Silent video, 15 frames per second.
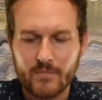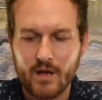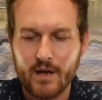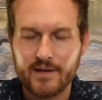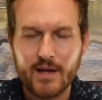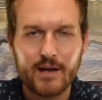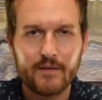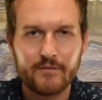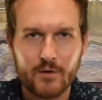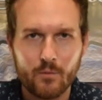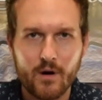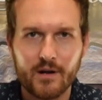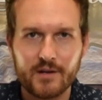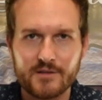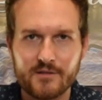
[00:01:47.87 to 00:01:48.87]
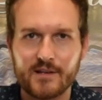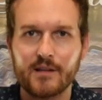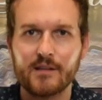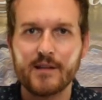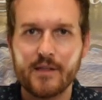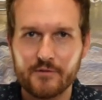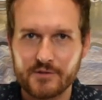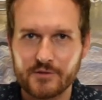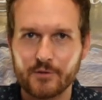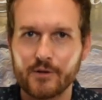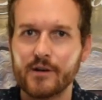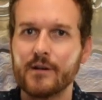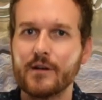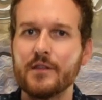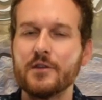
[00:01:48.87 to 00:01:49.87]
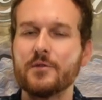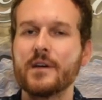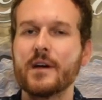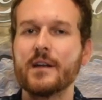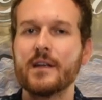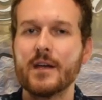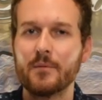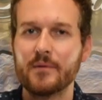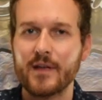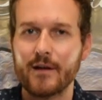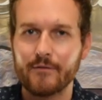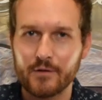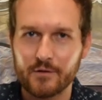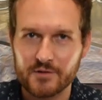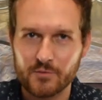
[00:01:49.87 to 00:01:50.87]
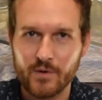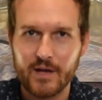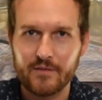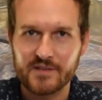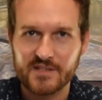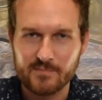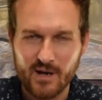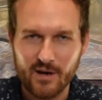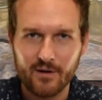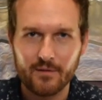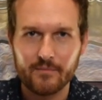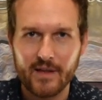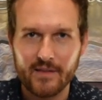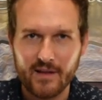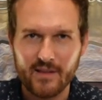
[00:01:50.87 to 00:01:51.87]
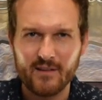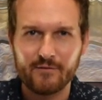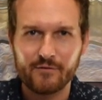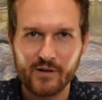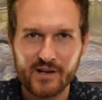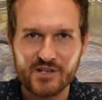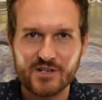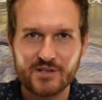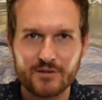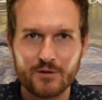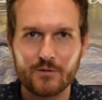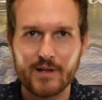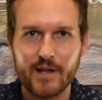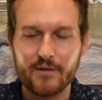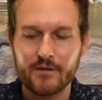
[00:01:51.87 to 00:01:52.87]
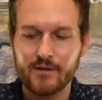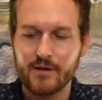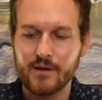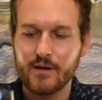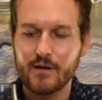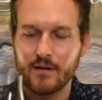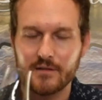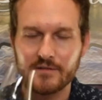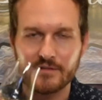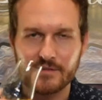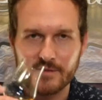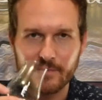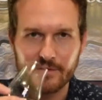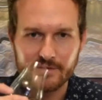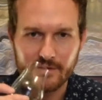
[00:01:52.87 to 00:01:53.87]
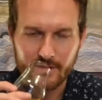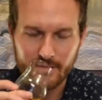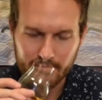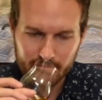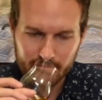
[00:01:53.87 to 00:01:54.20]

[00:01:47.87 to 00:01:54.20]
Again, if you walk into like a leather store and you get hit with that first wave of smell, that fresh new leather, so this smells like.